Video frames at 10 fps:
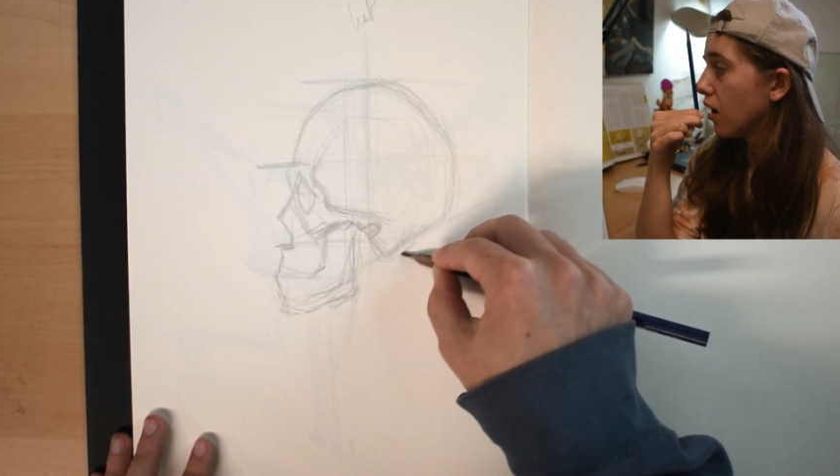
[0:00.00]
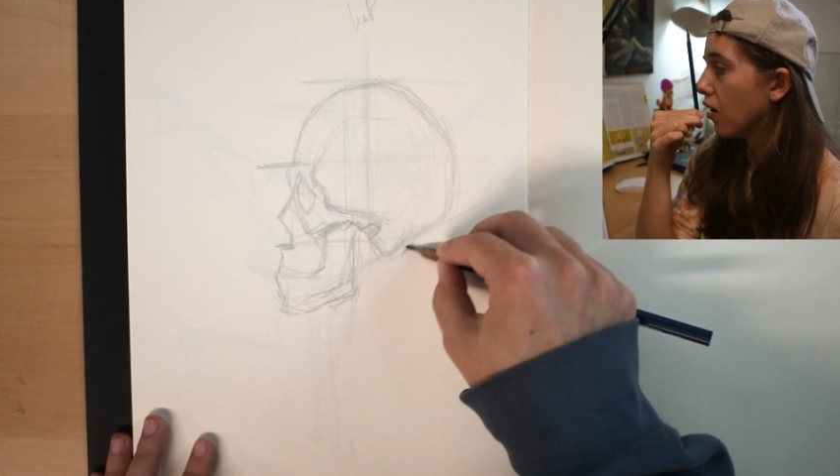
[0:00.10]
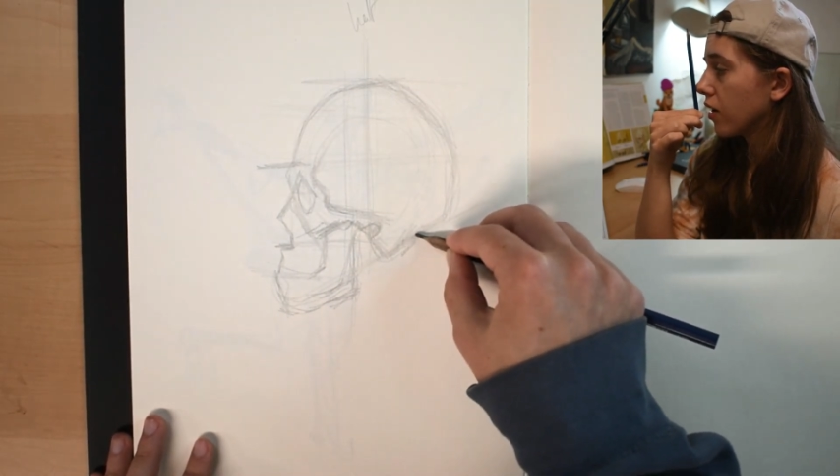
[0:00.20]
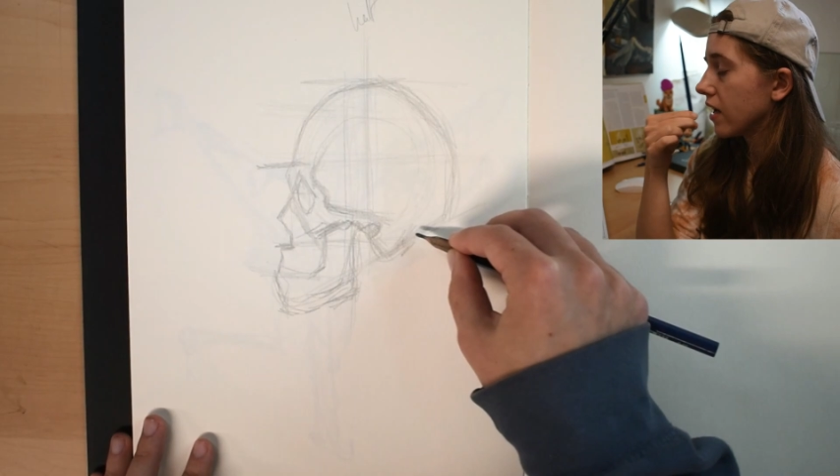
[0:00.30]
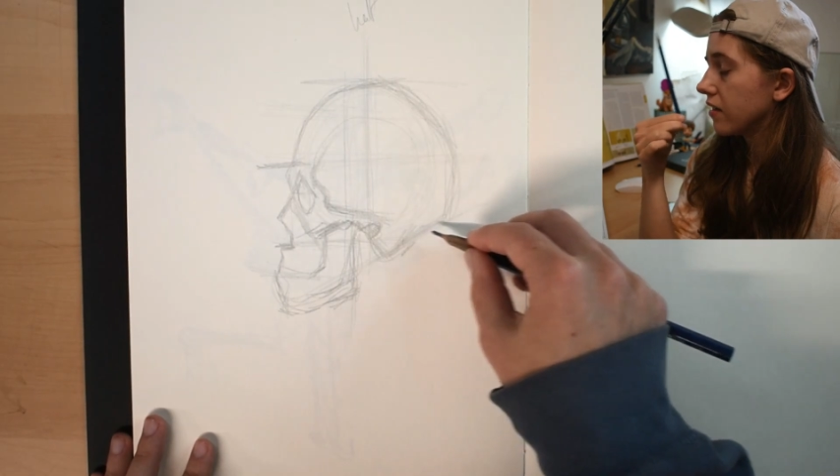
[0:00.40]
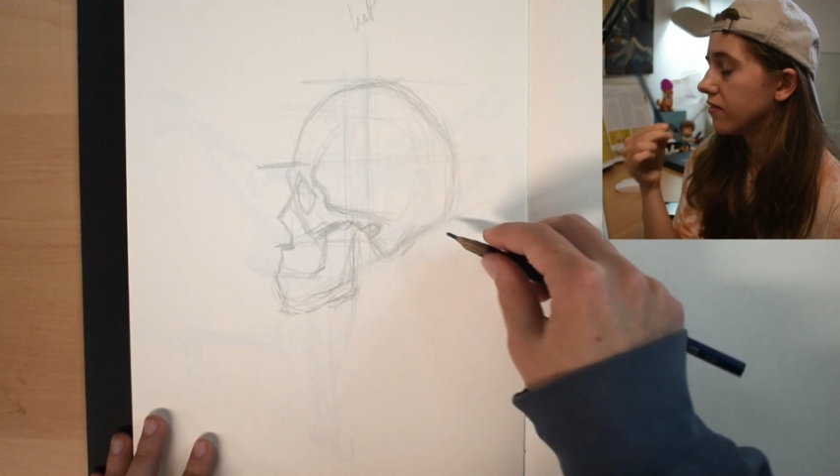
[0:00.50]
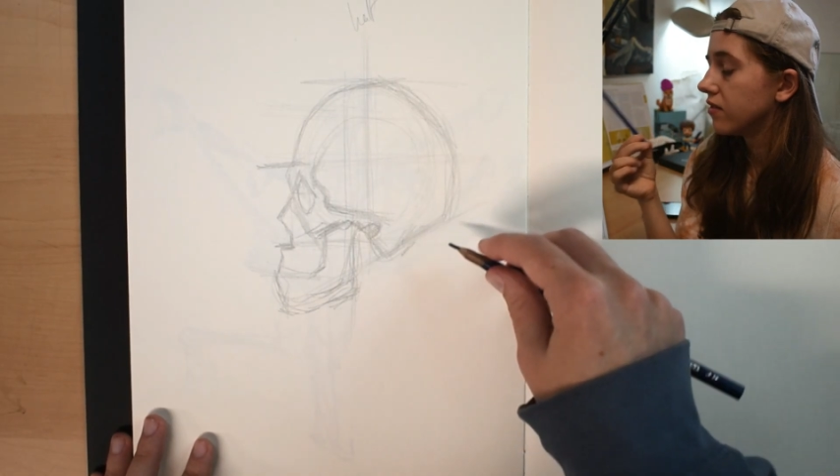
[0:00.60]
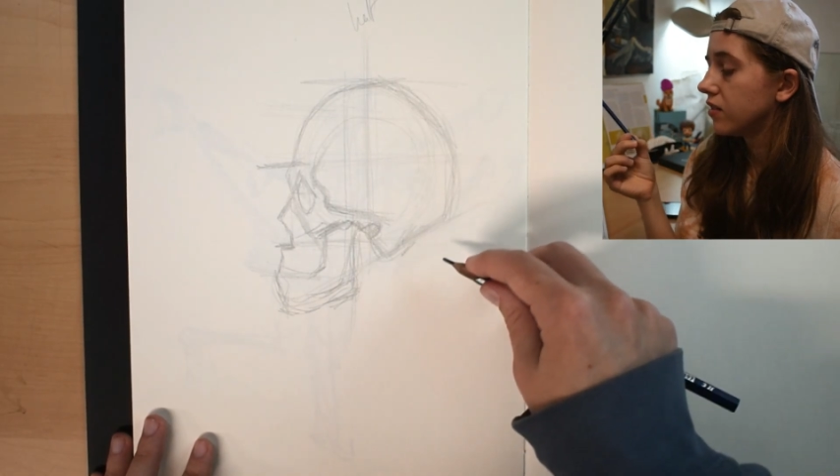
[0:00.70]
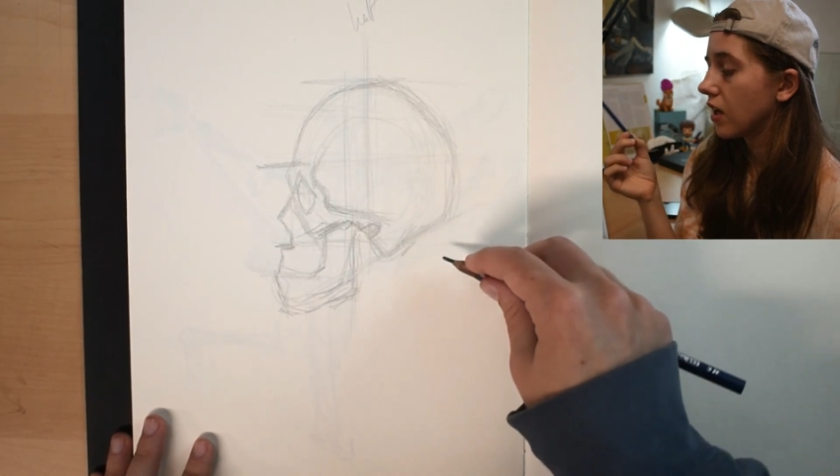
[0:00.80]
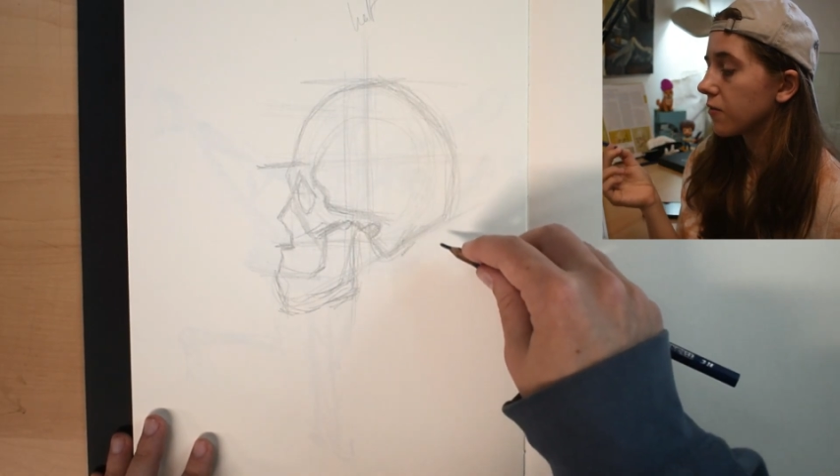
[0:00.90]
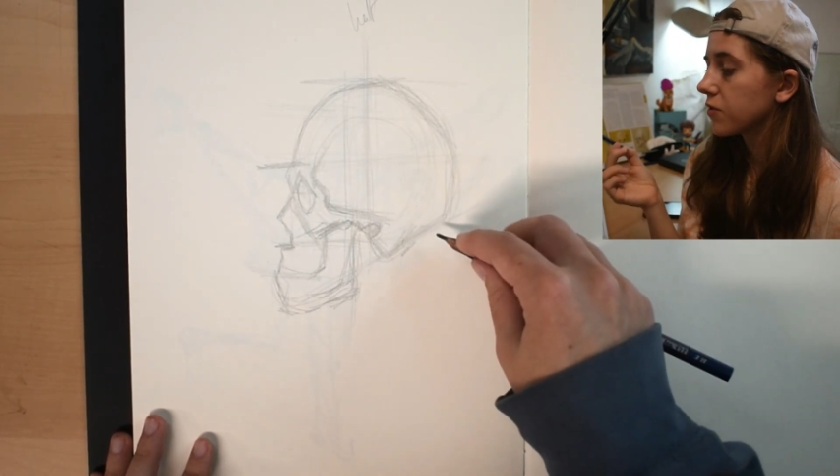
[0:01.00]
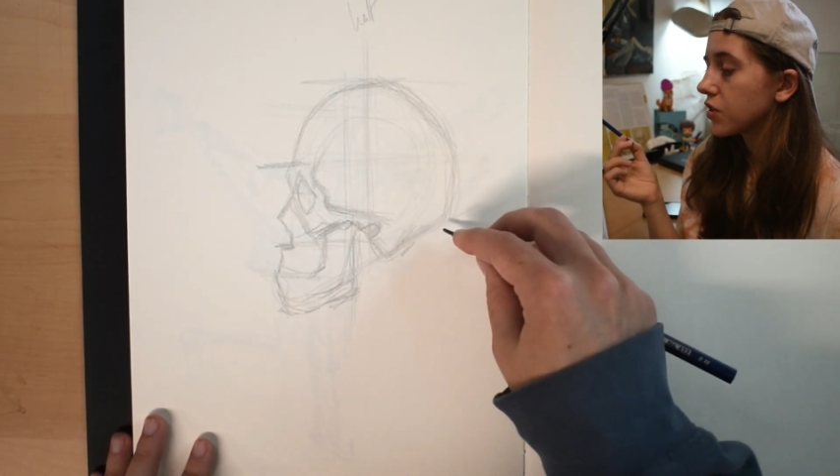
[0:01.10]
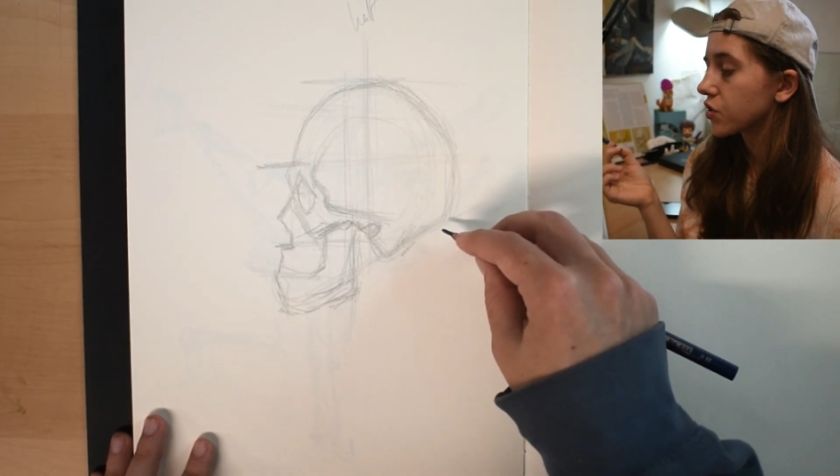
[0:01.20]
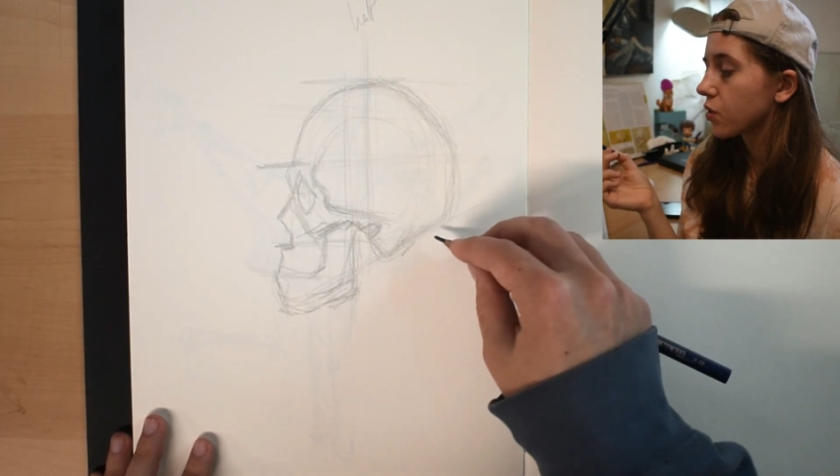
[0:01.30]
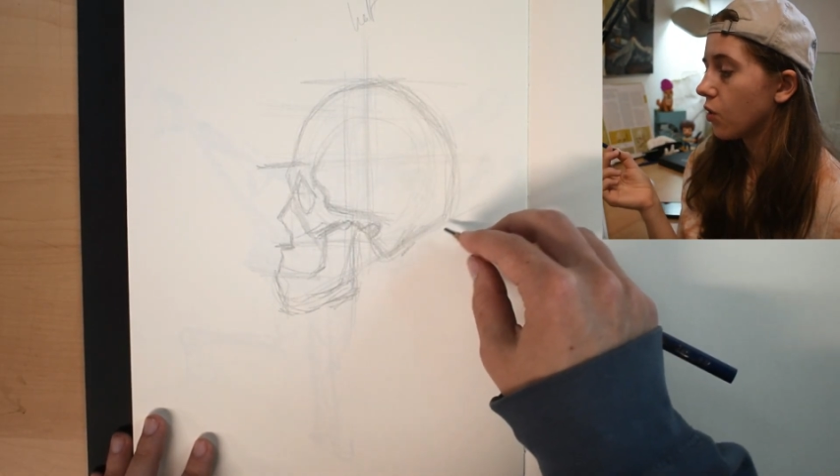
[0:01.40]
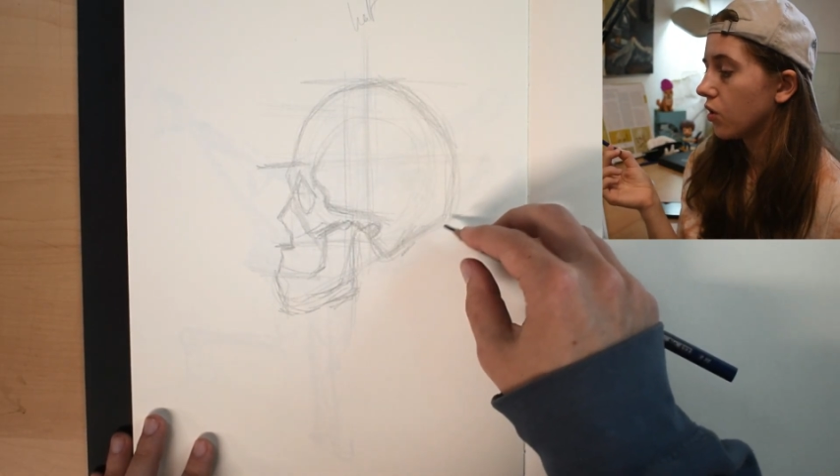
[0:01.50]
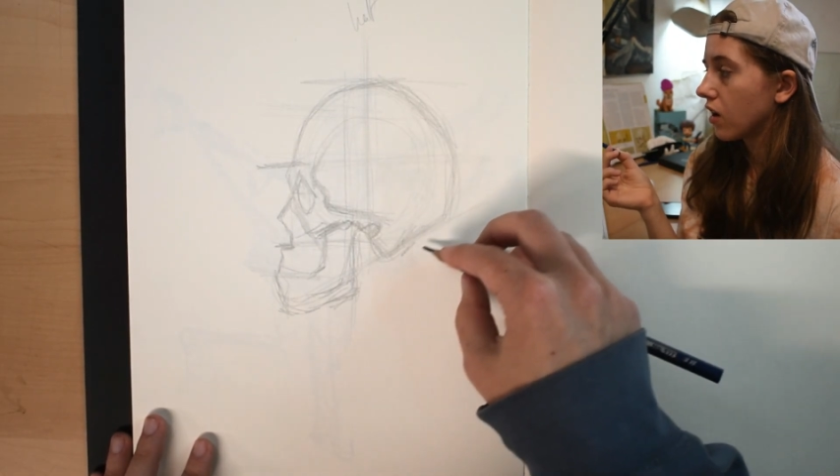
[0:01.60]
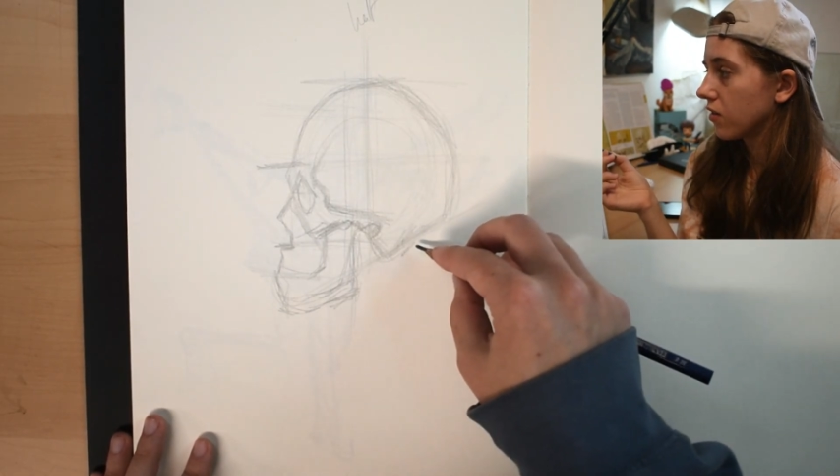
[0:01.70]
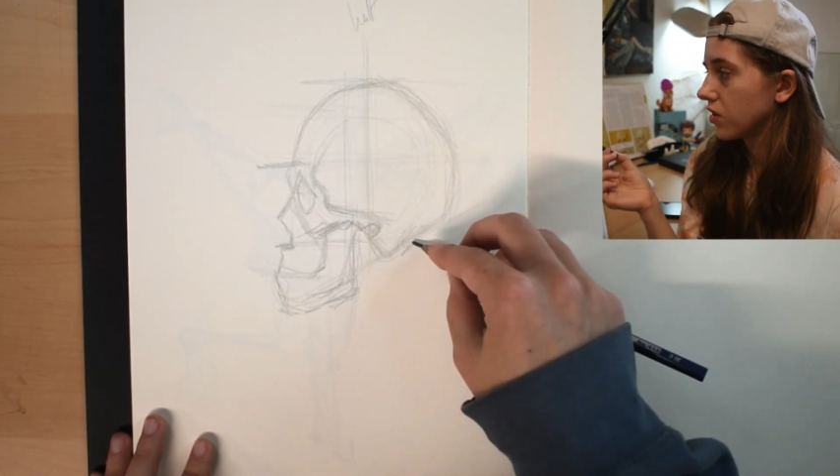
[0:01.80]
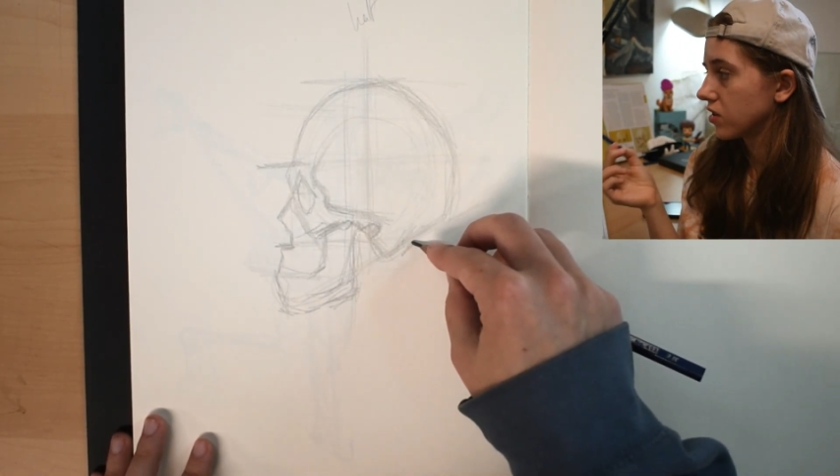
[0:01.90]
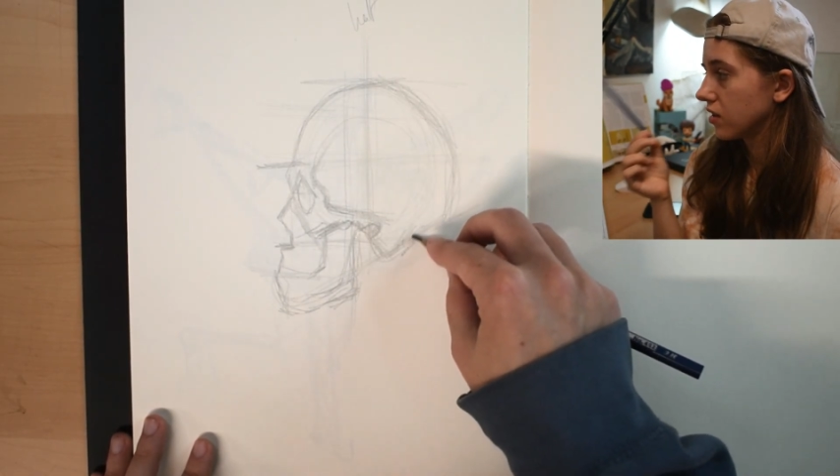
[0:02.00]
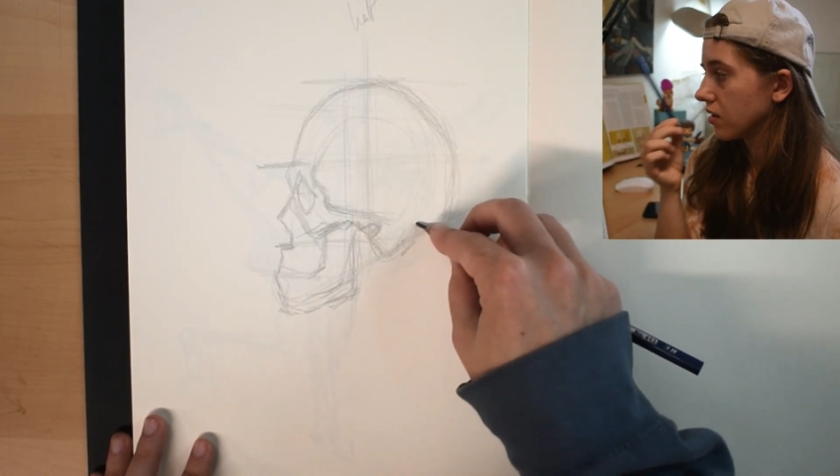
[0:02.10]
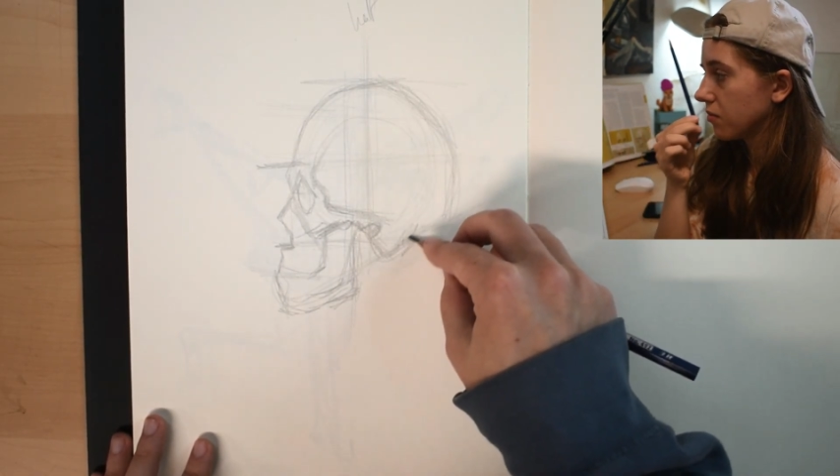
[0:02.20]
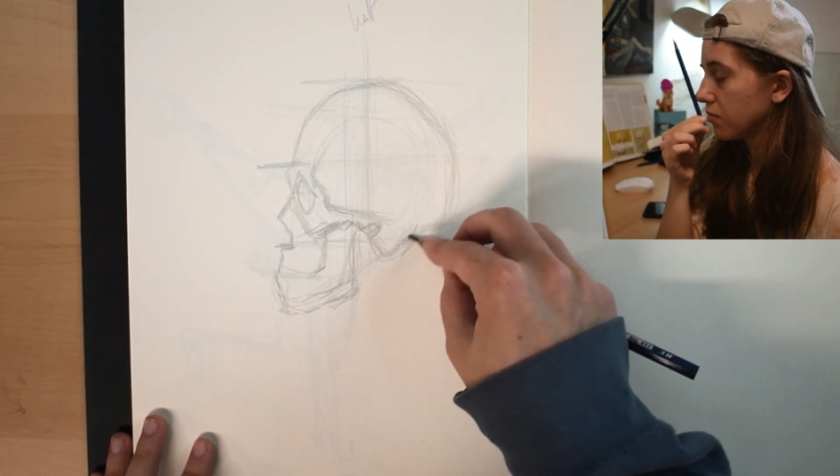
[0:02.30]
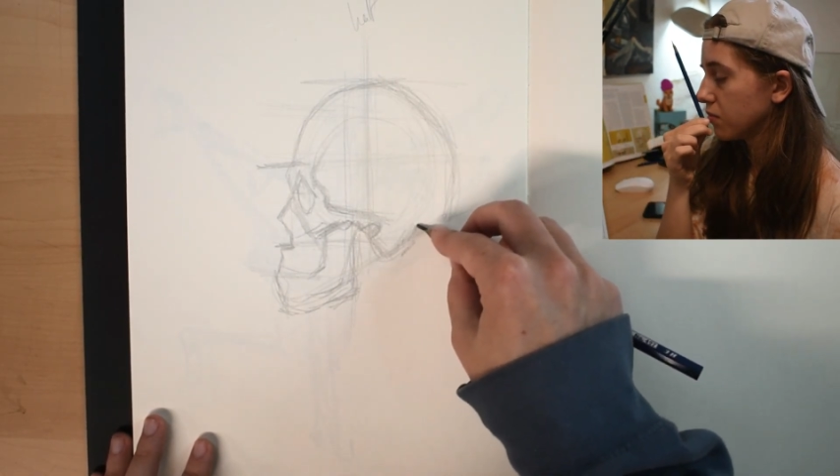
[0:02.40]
okay, not for the skull, obviously,